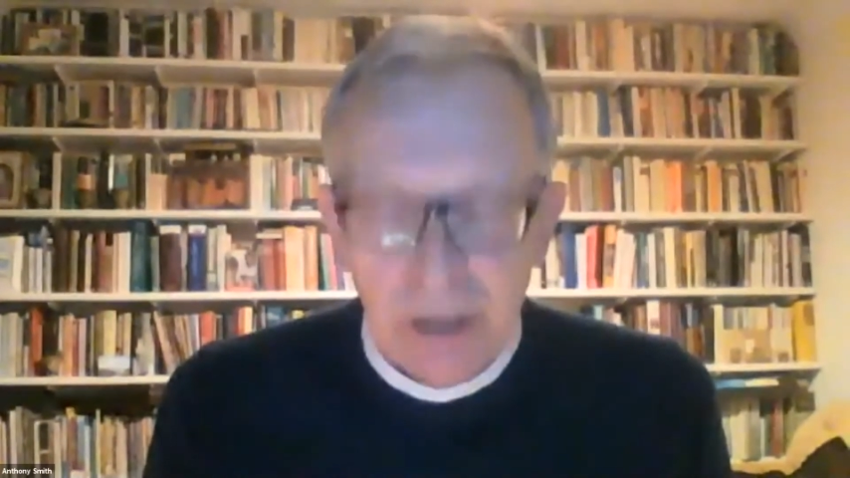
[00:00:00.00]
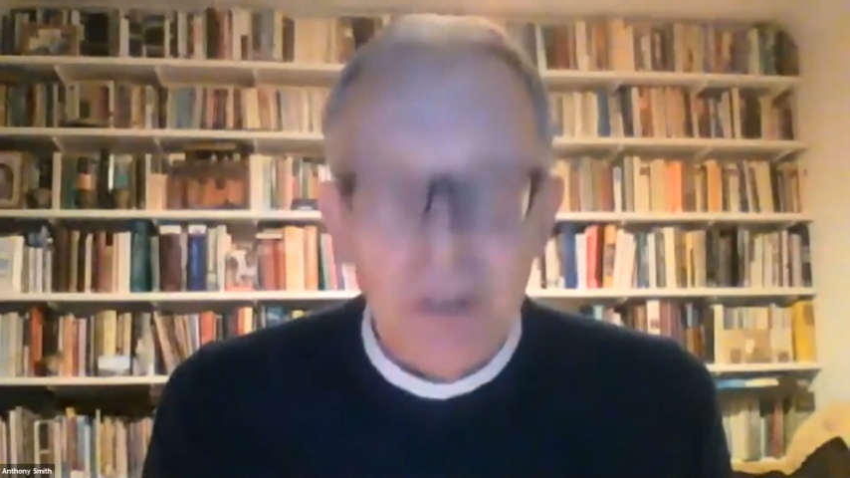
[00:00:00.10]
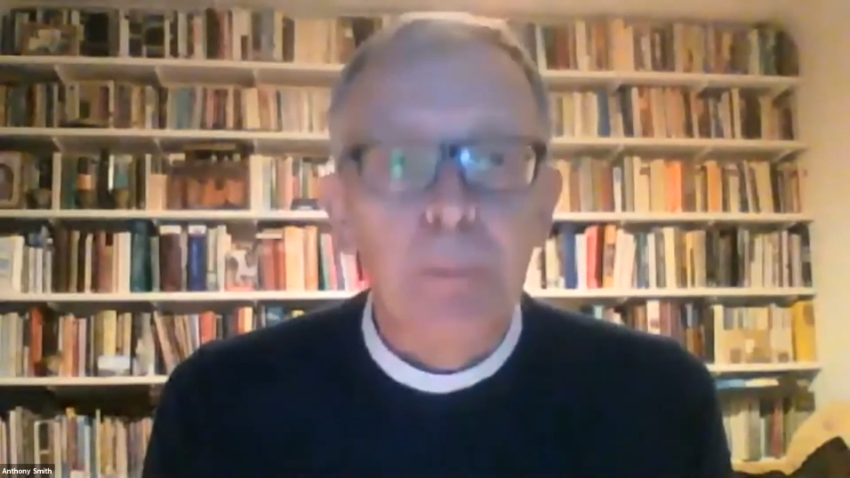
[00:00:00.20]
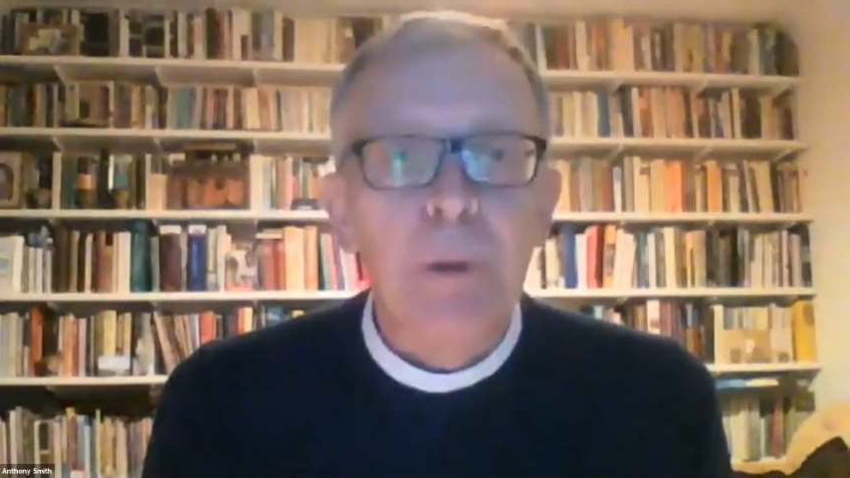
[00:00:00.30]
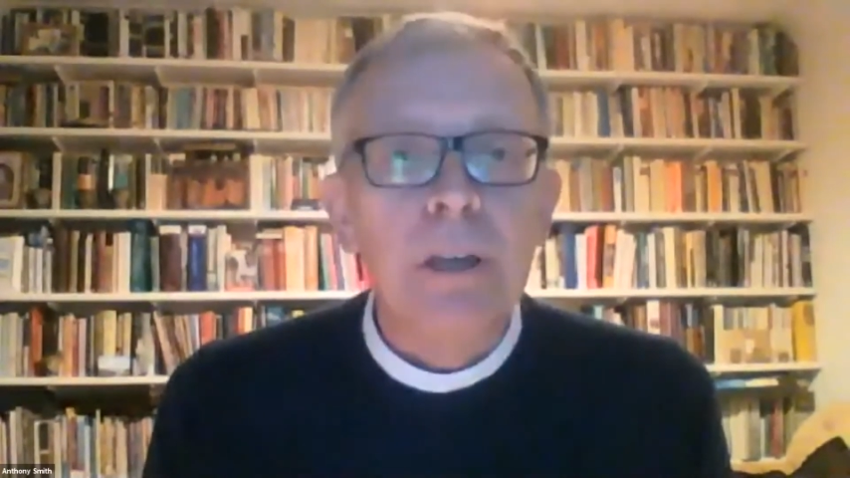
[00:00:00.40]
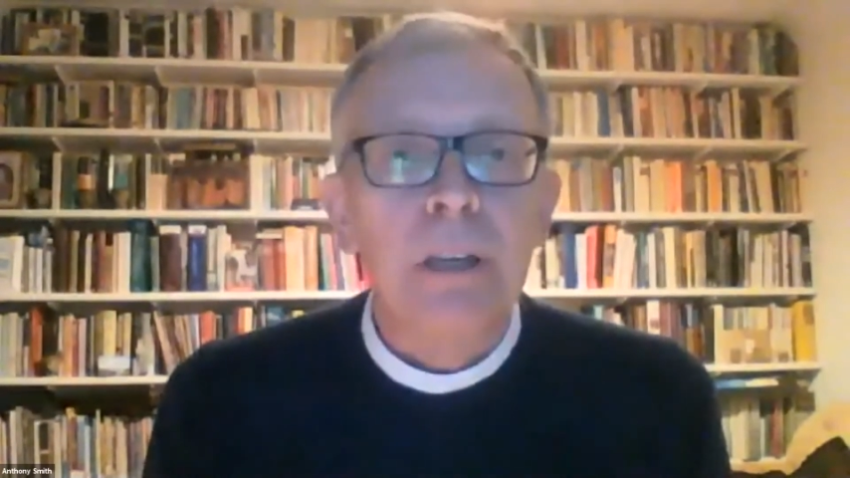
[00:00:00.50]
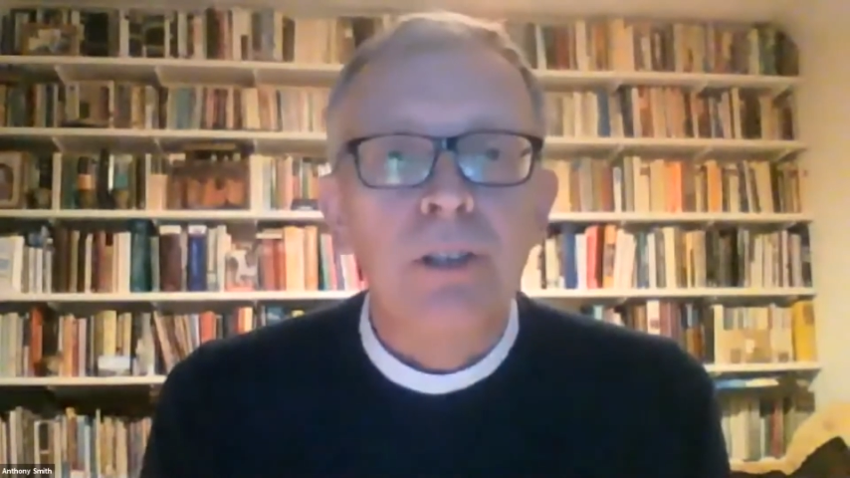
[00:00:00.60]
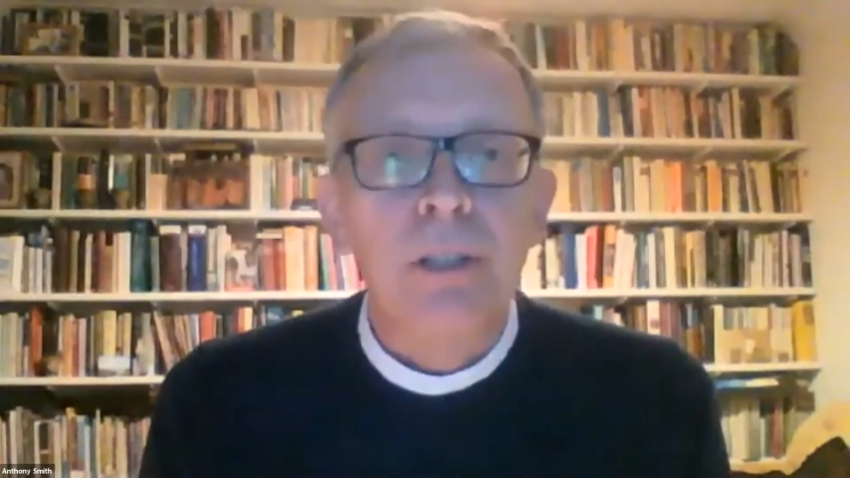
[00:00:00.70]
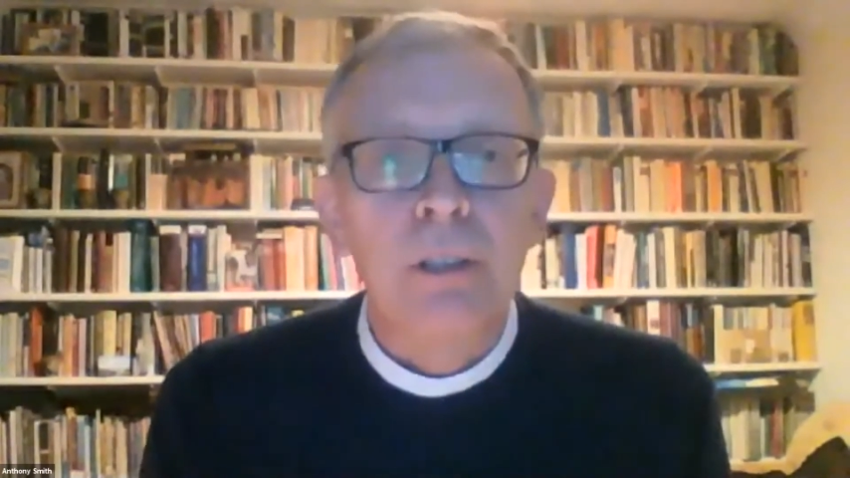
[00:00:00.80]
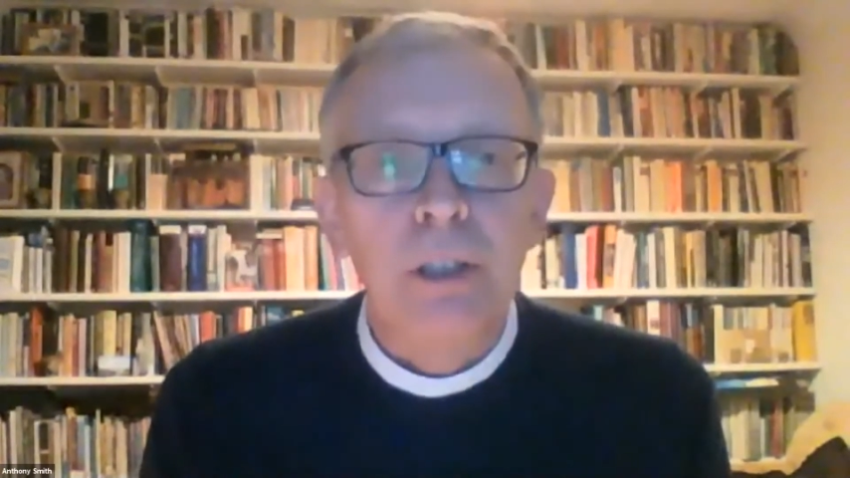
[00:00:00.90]
I was
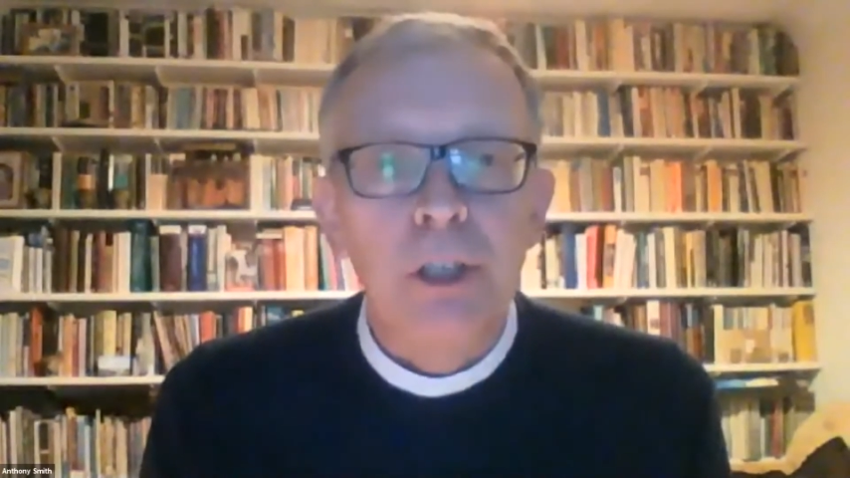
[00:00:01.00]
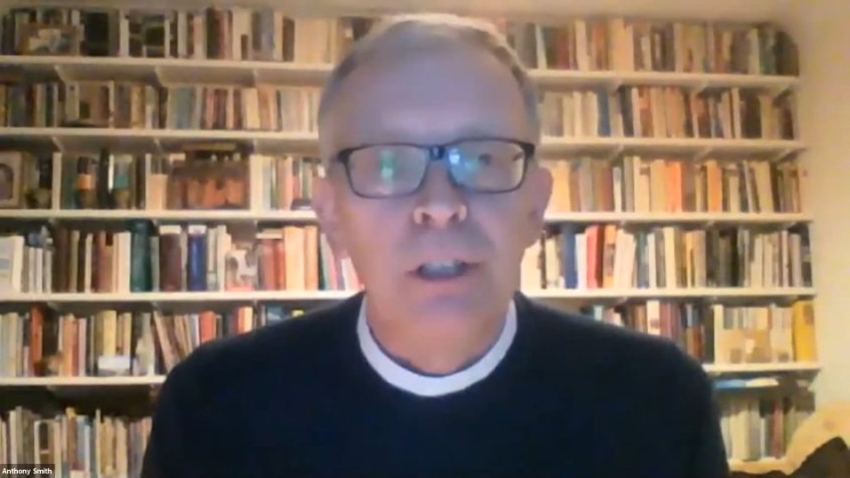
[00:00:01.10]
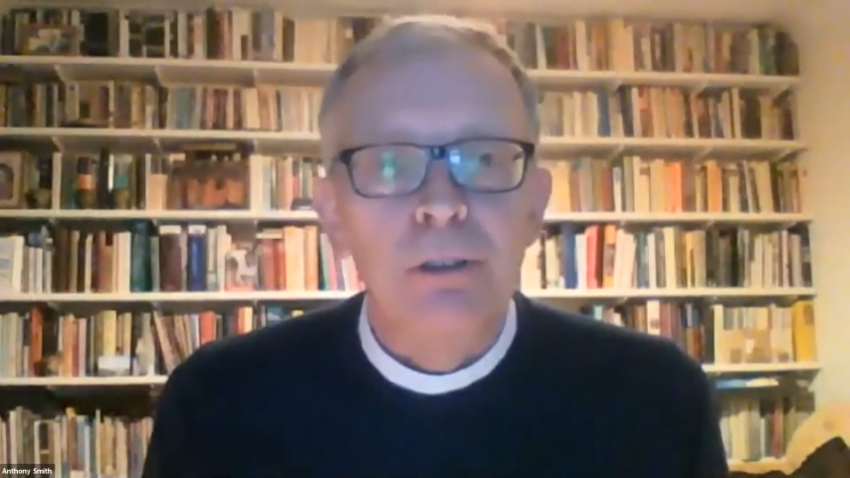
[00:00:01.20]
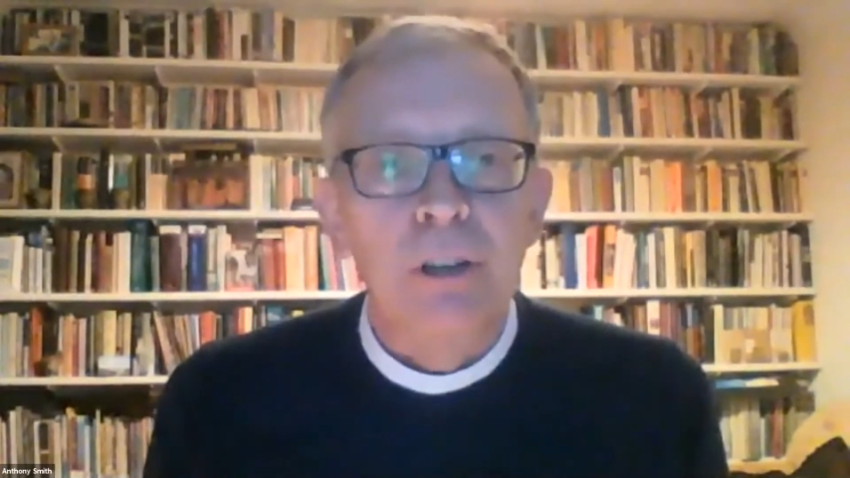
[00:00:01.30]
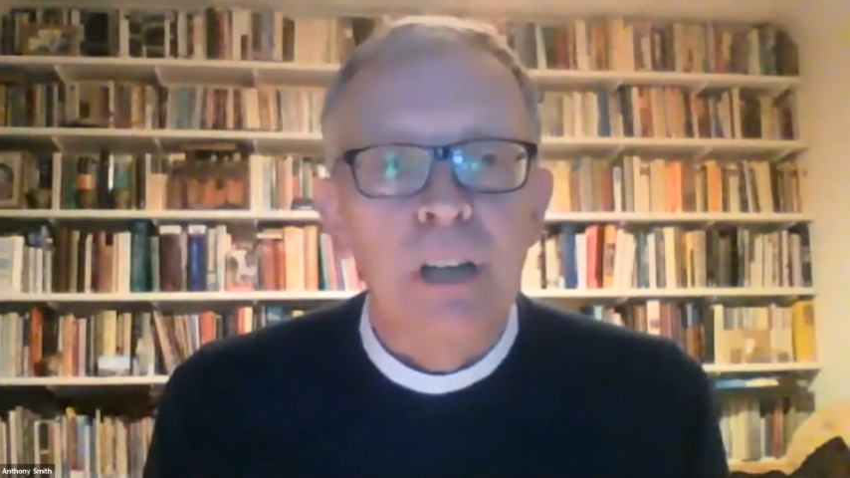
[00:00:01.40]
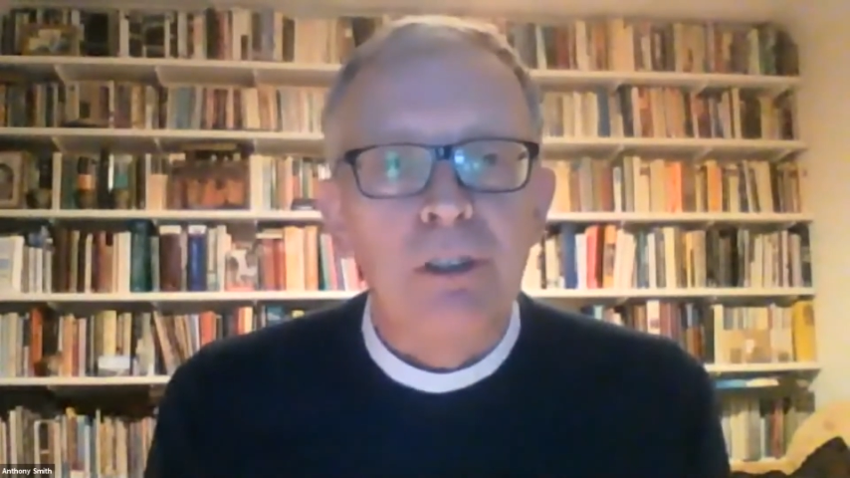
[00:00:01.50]
speaking to the children